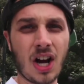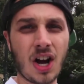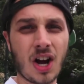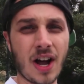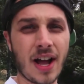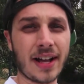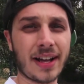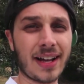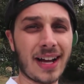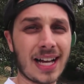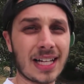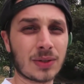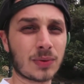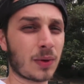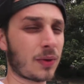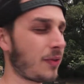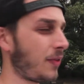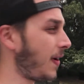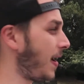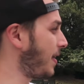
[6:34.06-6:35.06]
Alright guys,
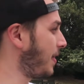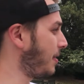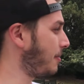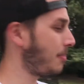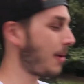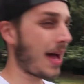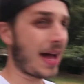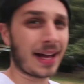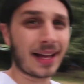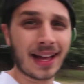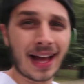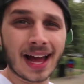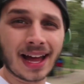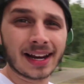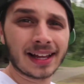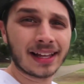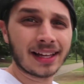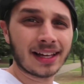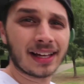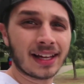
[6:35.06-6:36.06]
we're finally back
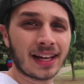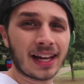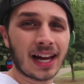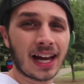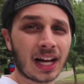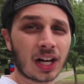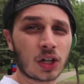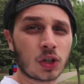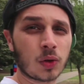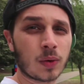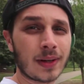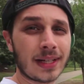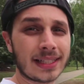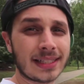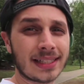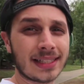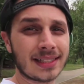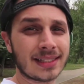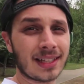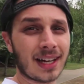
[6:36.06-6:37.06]
at it and
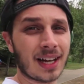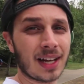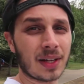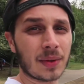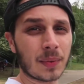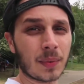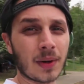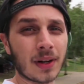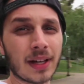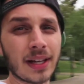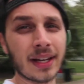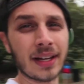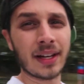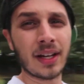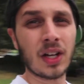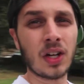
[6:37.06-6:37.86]
Chris is on one.